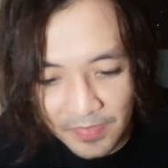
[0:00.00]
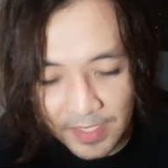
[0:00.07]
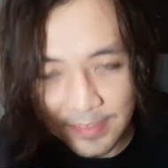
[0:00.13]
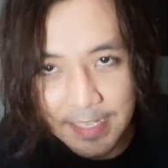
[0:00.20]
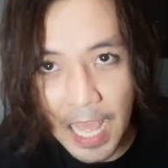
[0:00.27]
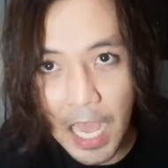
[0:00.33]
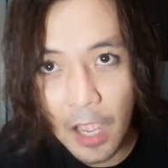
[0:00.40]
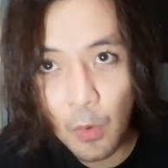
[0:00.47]

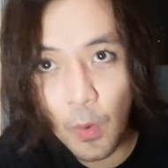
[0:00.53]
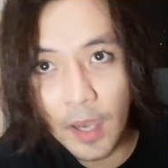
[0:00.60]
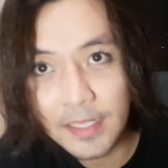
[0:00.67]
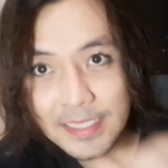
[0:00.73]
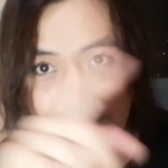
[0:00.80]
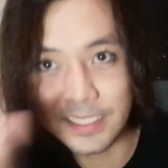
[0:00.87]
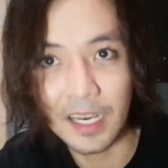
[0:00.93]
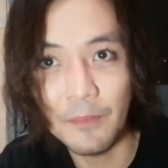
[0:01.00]
Now, I want
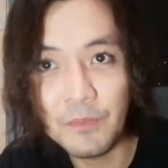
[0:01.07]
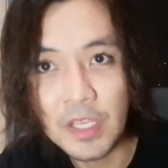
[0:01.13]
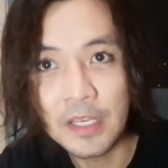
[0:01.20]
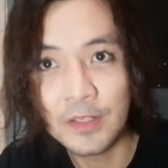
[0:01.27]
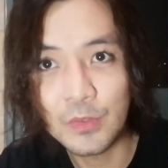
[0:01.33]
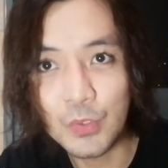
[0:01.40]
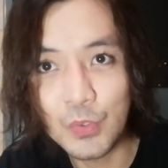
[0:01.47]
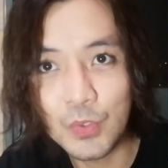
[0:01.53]
to jump
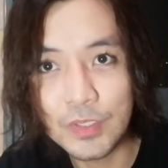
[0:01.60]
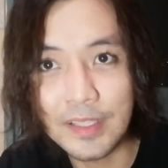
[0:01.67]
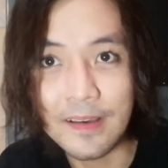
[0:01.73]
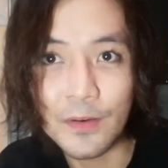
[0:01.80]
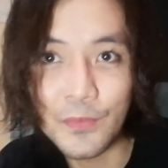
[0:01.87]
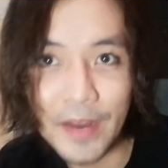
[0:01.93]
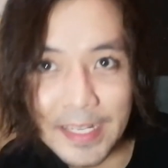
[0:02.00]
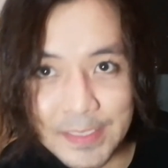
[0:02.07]
to
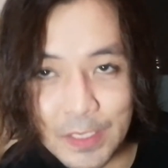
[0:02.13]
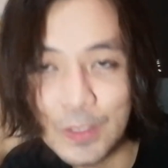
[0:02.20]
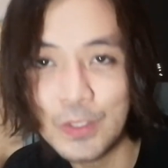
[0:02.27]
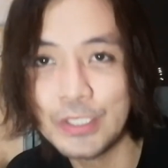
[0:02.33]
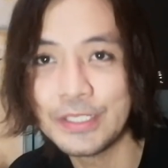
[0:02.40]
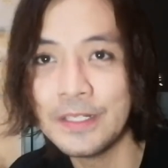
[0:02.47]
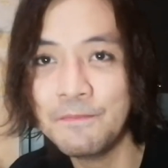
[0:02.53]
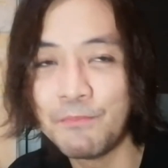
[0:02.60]
the
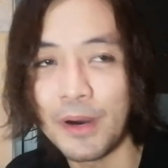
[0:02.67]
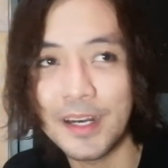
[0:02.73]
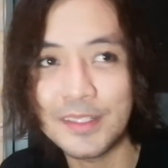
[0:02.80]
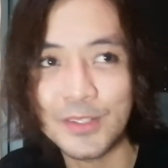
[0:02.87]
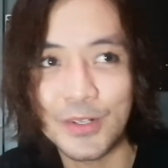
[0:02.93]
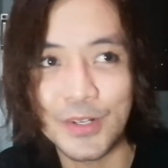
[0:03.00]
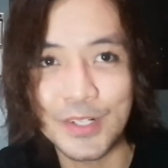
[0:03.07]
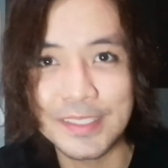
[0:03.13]
resolution part
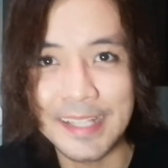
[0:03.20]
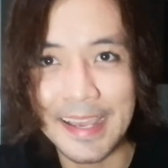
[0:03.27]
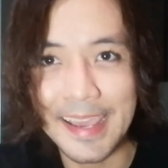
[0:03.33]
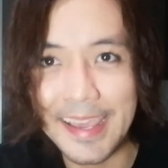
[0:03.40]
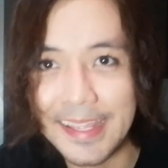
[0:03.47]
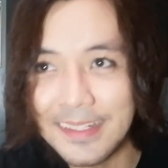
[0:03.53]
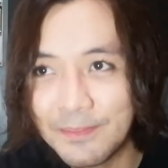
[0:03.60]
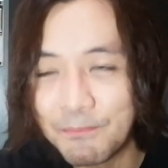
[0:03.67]
or the
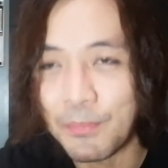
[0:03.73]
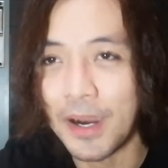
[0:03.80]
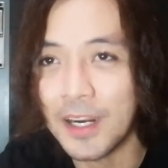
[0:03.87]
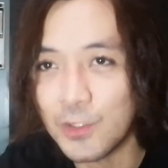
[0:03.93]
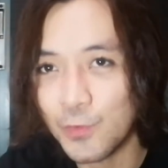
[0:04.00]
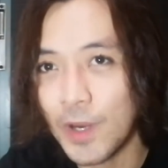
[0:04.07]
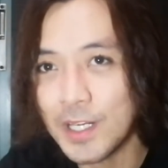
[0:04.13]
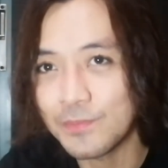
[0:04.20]
end
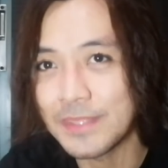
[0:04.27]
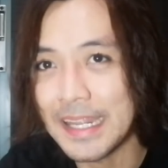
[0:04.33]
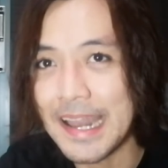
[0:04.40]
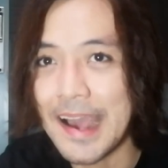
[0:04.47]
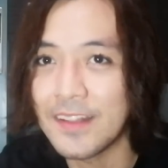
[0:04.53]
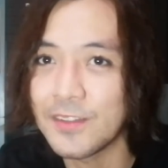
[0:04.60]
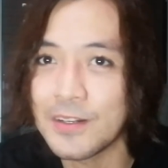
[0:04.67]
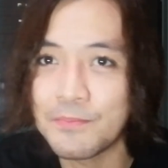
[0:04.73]
part, one of the
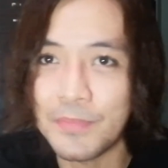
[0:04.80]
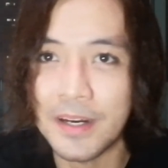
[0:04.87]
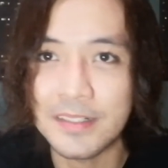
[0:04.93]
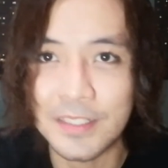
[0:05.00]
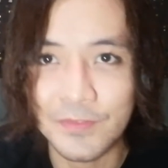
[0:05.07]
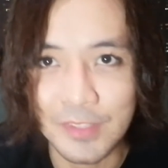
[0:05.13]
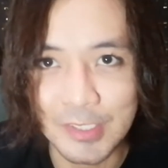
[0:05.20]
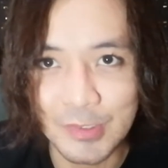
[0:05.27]
latter parts
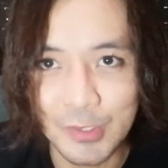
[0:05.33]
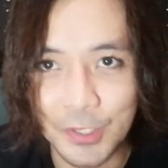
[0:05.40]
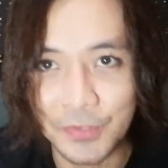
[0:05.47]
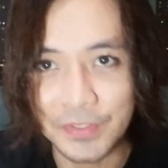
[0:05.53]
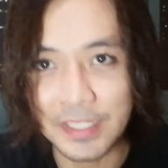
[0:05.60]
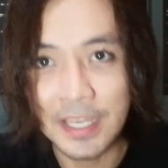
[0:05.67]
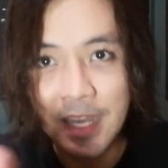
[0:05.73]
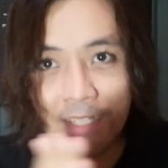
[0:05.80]
of the
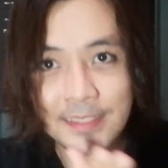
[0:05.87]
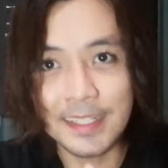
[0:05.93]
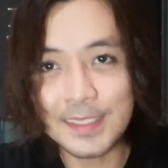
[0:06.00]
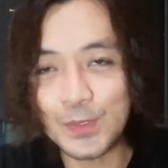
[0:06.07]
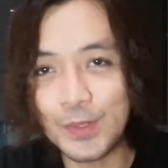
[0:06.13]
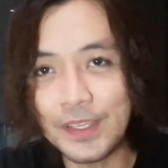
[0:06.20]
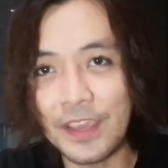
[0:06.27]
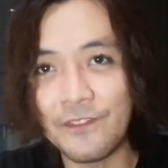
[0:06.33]
story, just
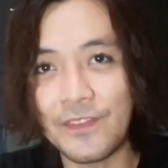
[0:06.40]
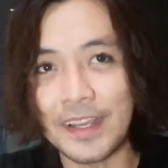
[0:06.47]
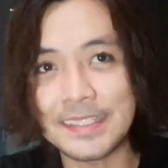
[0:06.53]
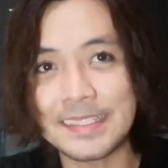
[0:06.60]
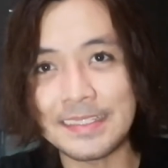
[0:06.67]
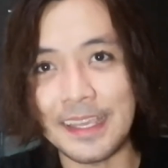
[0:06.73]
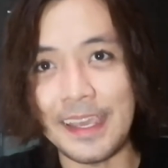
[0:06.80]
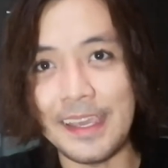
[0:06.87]
to give
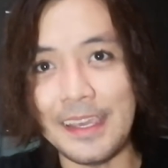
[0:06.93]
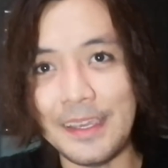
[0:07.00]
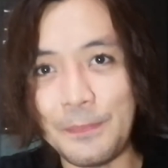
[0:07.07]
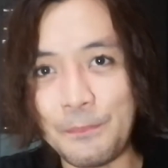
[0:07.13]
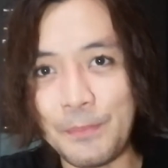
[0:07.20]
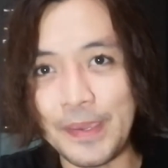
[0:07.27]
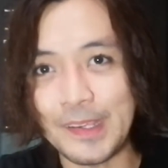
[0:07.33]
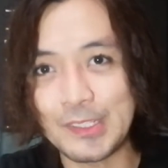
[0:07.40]
us a
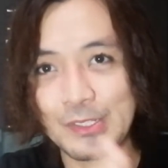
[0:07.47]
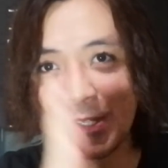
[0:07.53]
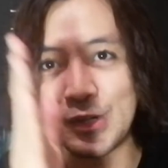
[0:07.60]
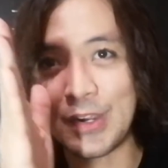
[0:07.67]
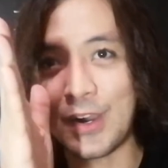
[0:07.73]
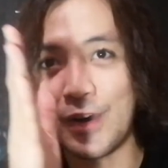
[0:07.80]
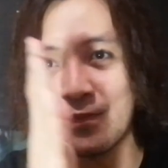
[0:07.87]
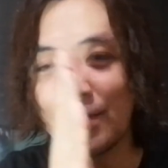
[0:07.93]

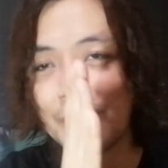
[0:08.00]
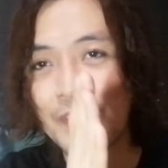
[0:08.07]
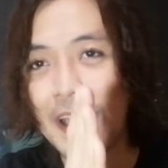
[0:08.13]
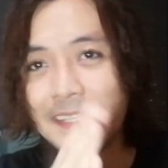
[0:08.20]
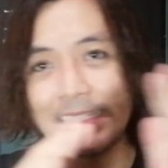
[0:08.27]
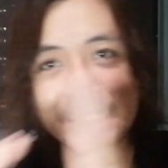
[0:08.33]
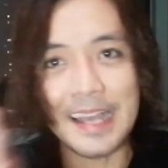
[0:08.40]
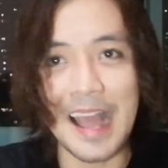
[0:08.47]
picture of the
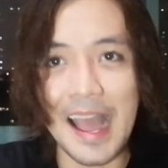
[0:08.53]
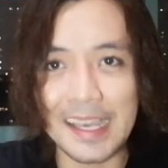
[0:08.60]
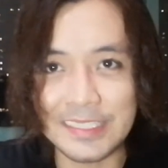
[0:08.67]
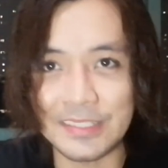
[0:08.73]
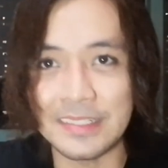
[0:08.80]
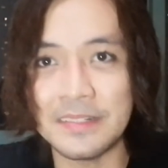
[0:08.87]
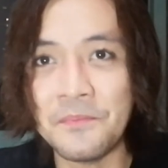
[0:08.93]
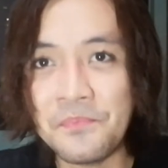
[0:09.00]
rising
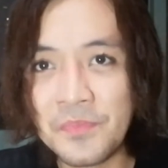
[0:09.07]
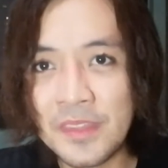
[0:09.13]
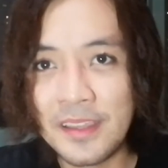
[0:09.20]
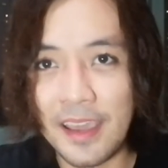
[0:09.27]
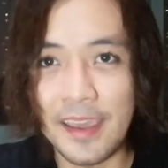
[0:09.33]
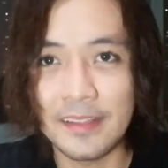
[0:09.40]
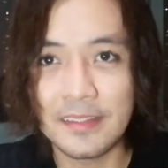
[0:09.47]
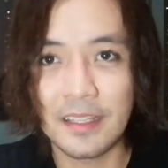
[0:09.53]
action
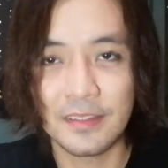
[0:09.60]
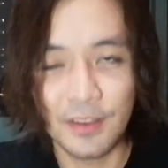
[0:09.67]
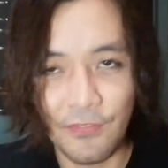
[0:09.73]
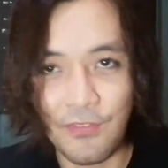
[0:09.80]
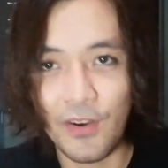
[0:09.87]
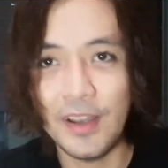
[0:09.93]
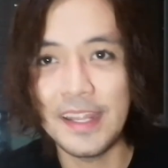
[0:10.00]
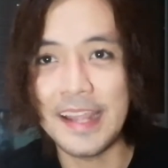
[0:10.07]
and the
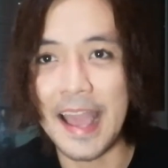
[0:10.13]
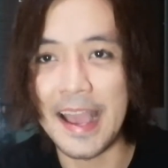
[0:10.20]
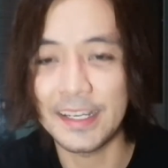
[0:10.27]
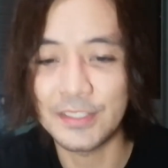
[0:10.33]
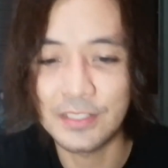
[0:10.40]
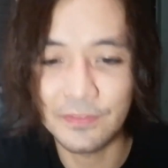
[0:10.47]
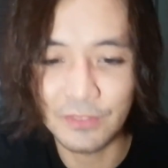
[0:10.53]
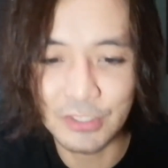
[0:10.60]
falling
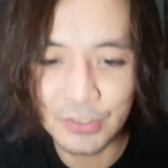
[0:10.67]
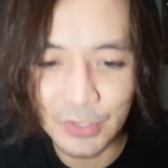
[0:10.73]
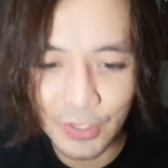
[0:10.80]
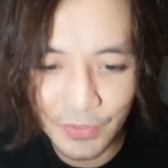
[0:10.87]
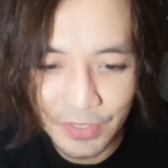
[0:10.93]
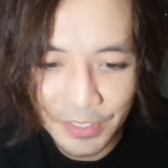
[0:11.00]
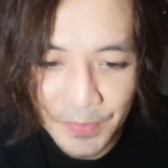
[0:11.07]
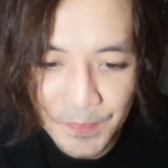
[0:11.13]
action of the
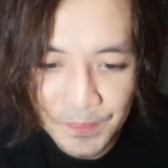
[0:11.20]
story.